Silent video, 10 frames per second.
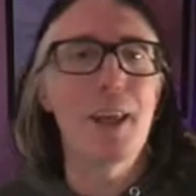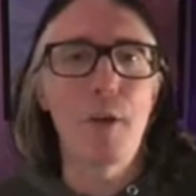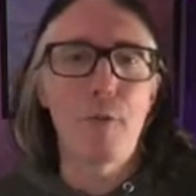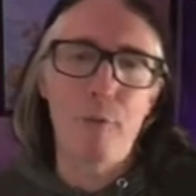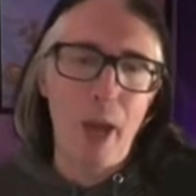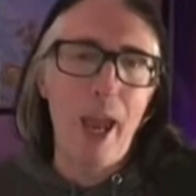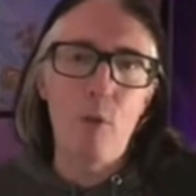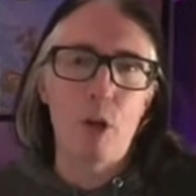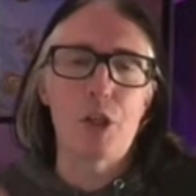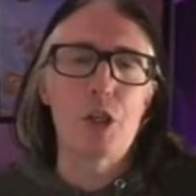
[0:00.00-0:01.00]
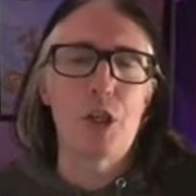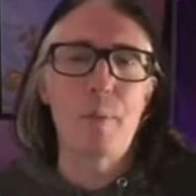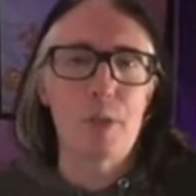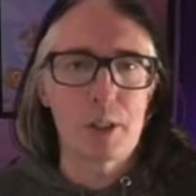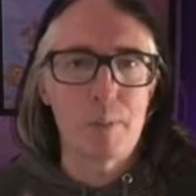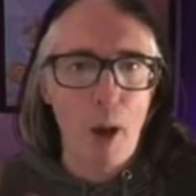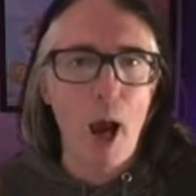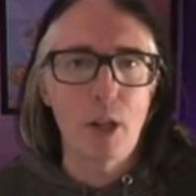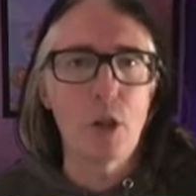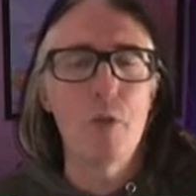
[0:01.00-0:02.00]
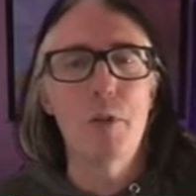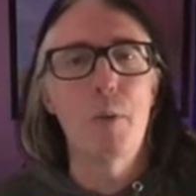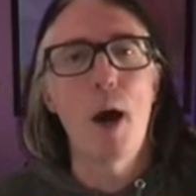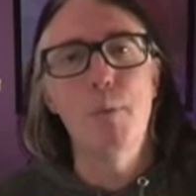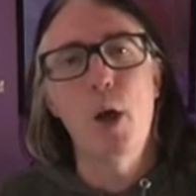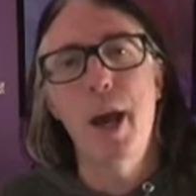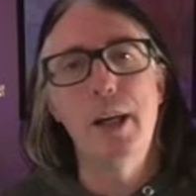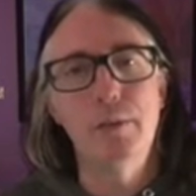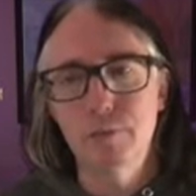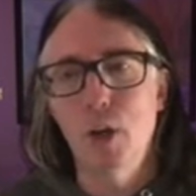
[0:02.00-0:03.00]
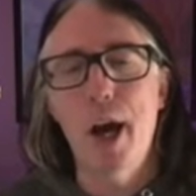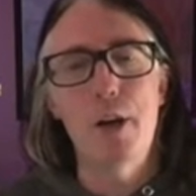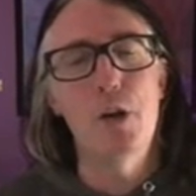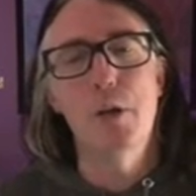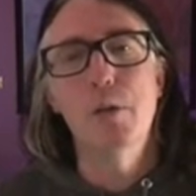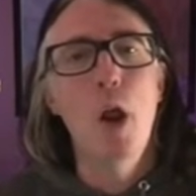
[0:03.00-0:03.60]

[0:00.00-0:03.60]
if a Russian ship just parked over the pipeline and, I don't know,